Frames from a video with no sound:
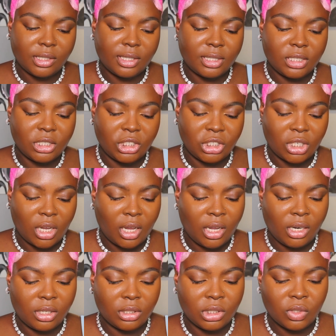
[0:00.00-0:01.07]
This is
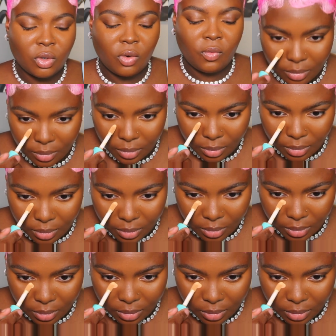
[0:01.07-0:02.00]
shade 04